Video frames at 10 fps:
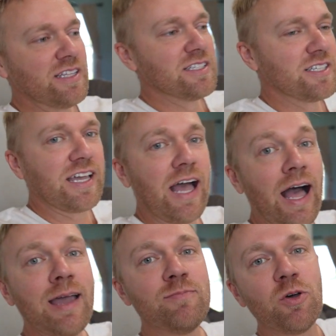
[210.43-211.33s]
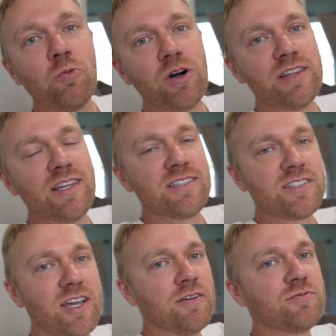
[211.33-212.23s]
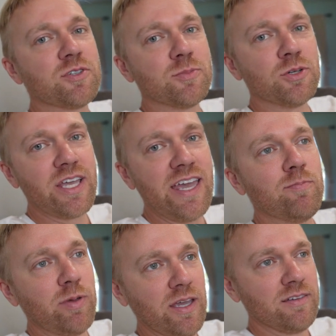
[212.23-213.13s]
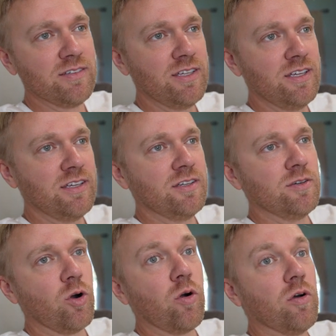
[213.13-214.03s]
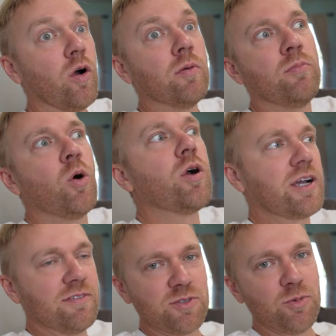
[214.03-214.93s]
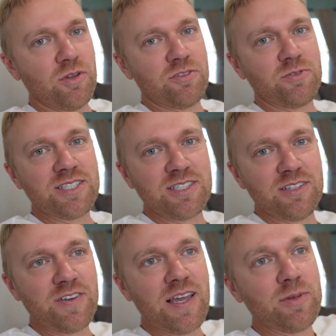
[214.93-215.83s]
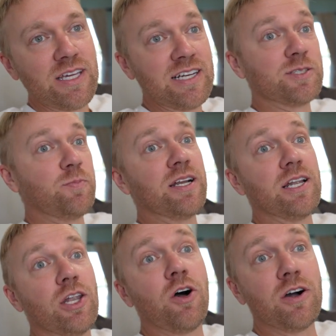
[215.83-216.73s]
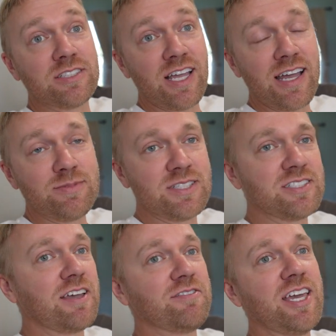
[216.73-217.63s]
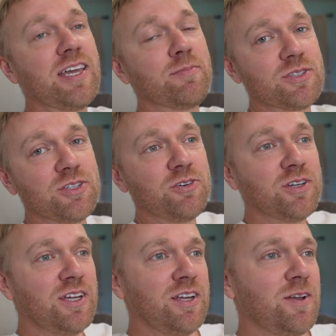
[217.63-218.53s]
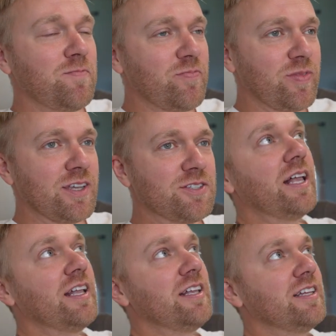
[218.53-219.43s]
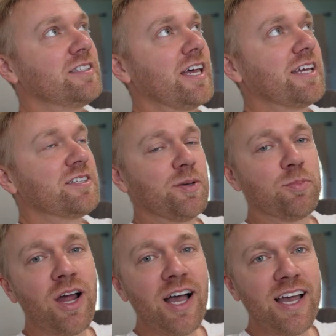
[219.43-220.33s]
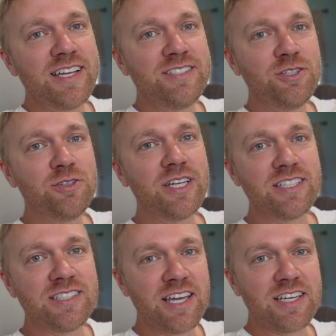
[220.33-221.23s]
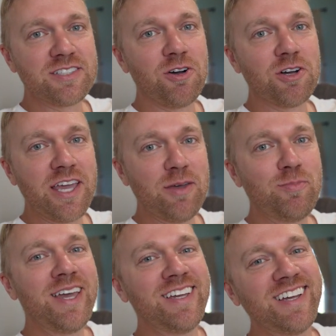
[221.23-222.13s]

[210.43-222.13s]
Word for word: and then it's like I'm the one that's comfortable camping, right. or or more comfortable than the rest of the family. And it's been a long time since I've camped, so. So it's like surprise, you get to take us all camping.